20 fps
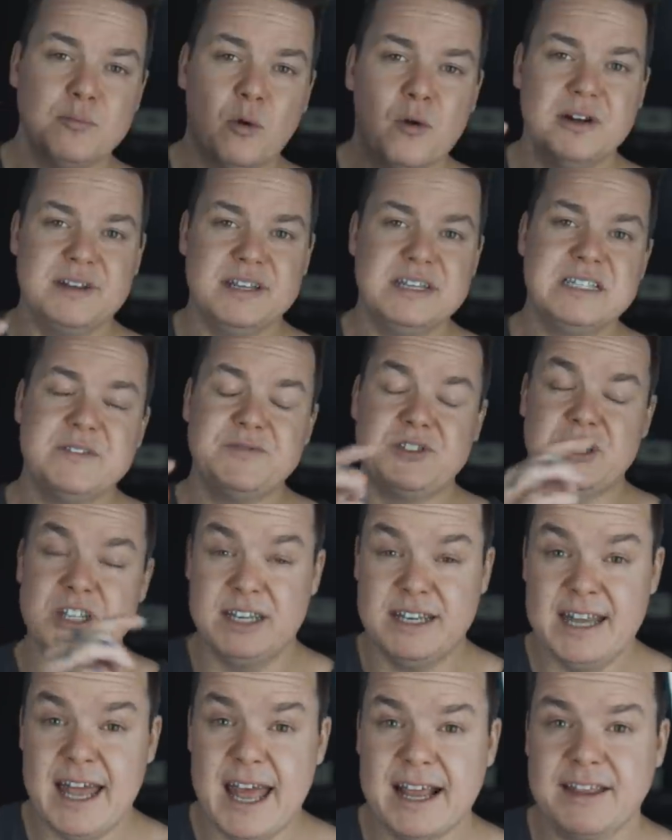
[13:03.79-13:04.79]
more adhesive to
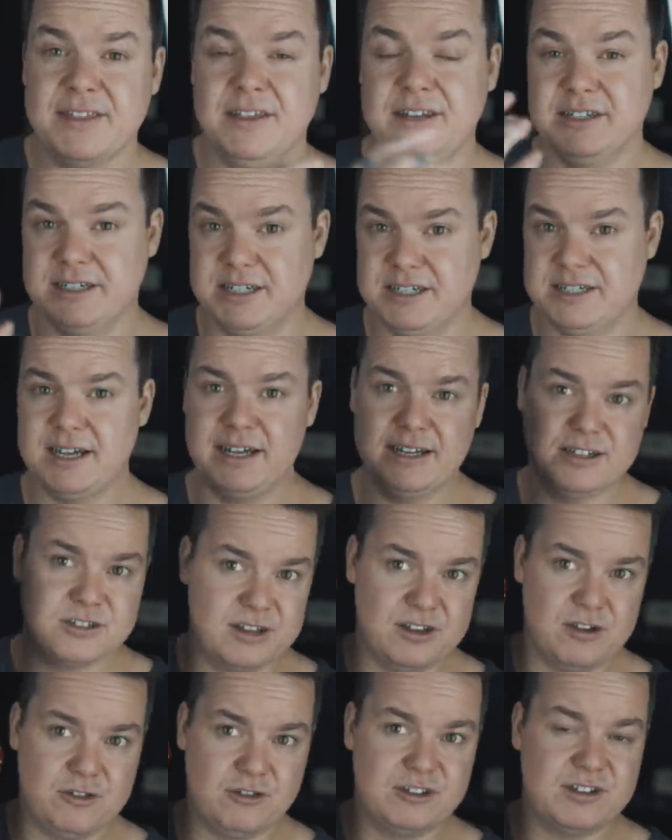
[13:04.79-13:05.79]
your neck than to the dice, so
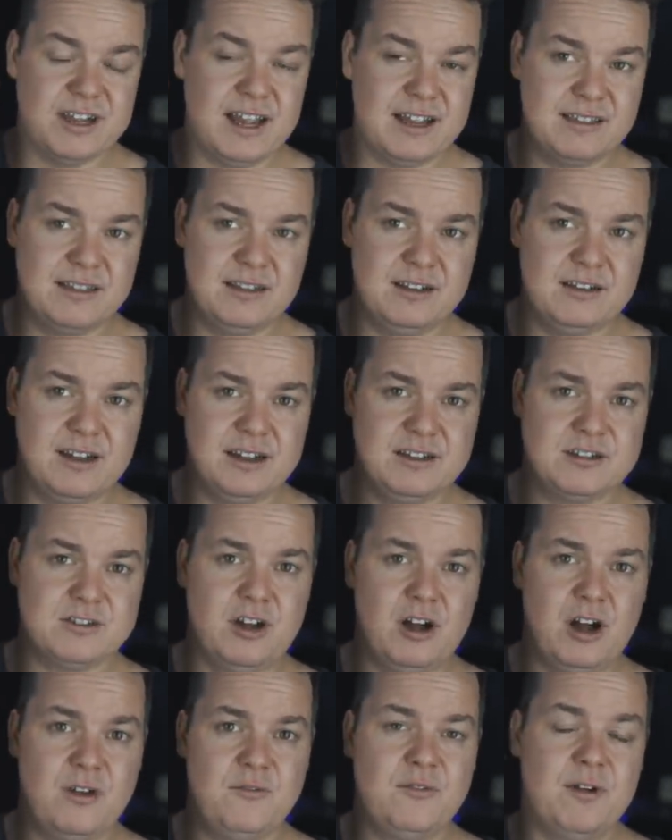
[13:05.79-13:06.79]
that you just take the dice
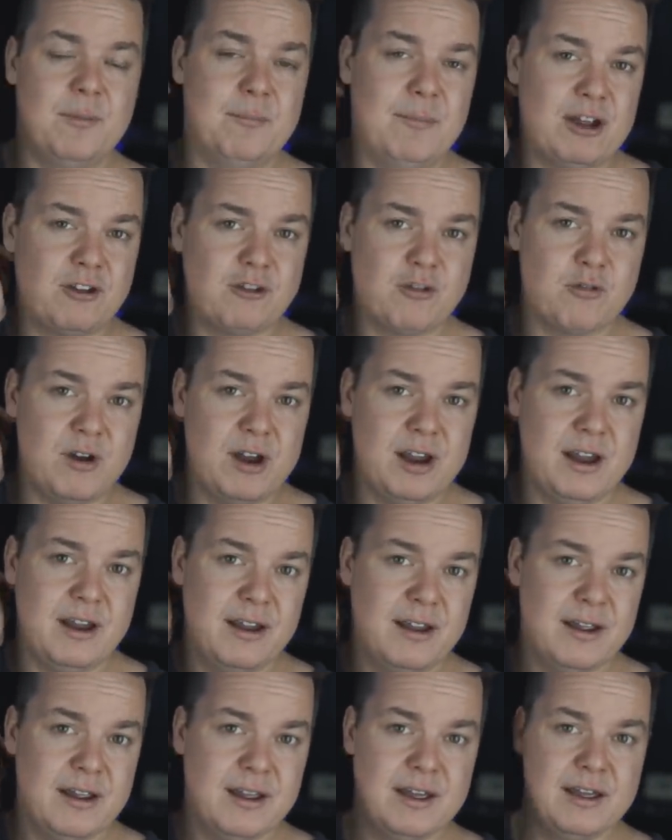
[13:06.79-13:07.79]
off and make sure it,
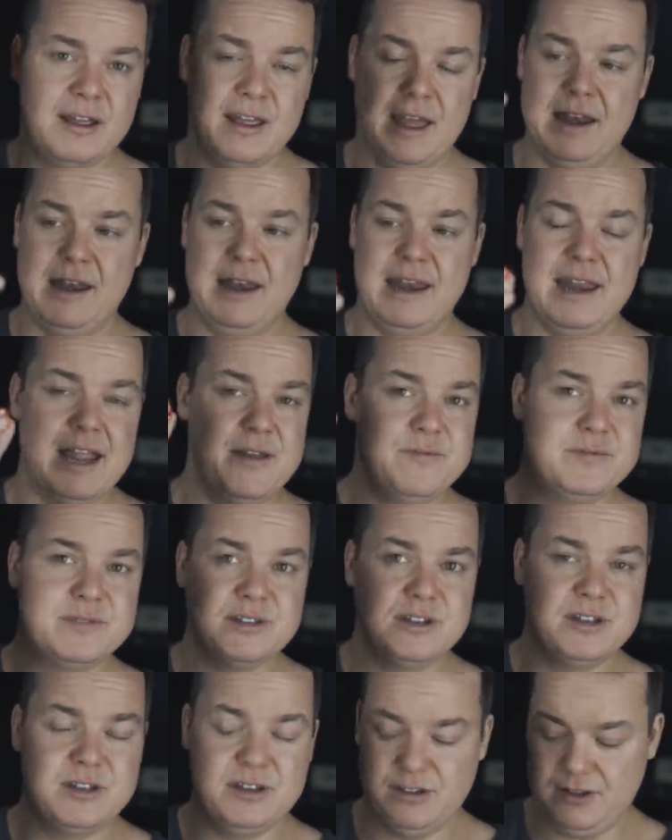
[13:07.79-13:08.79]
it leaves
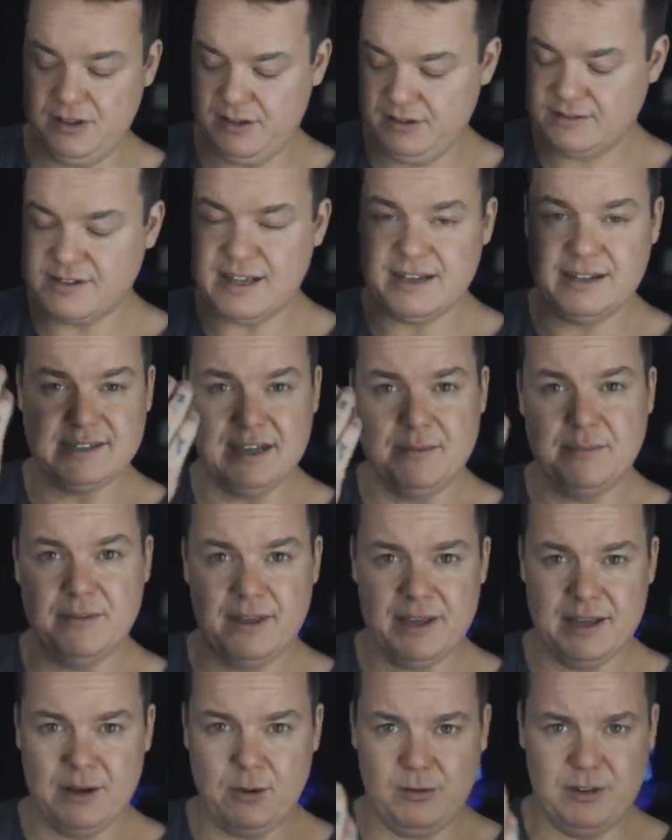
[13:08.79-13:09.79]
the, the sellotape
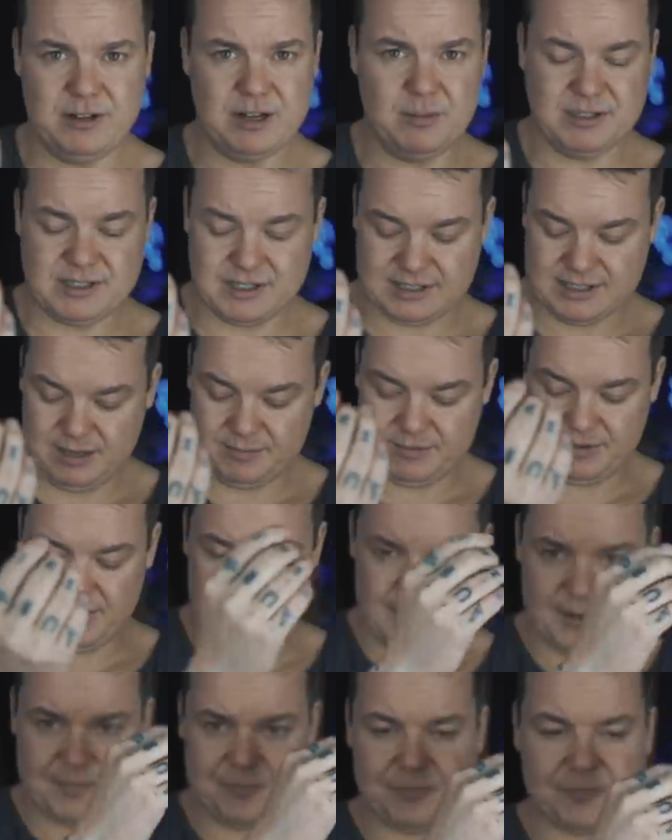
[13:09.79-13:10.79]
there or the double stick tape
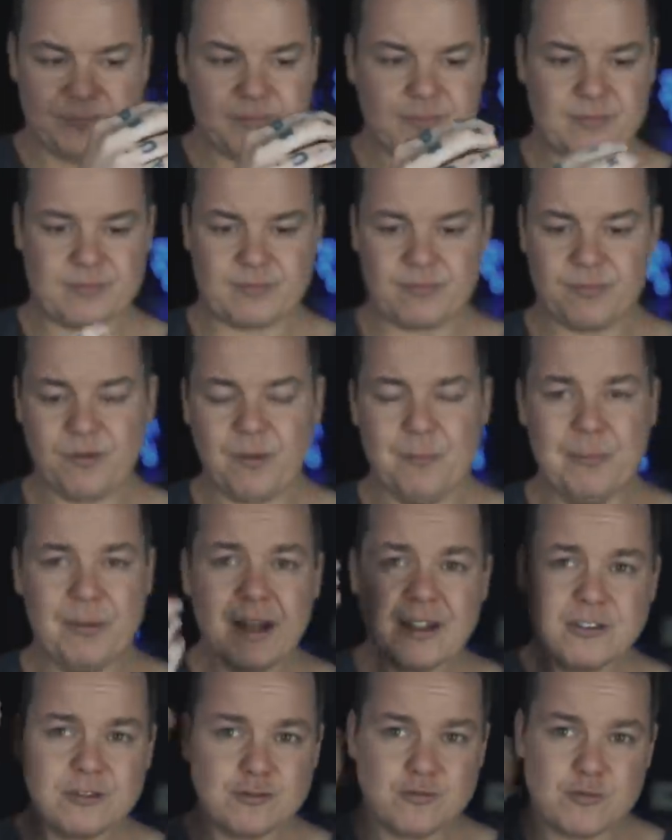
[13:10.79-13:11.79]
there. But
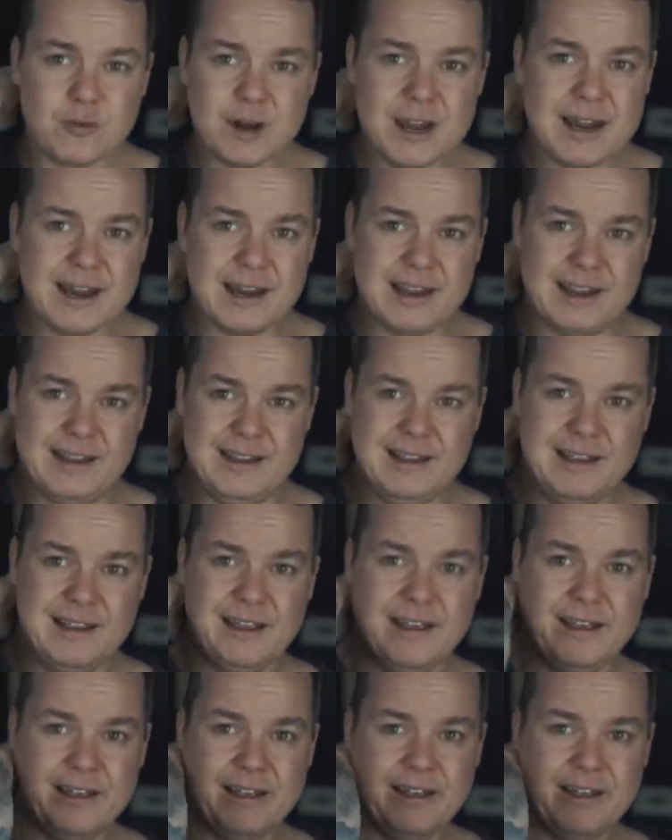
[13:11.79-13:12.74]
that's really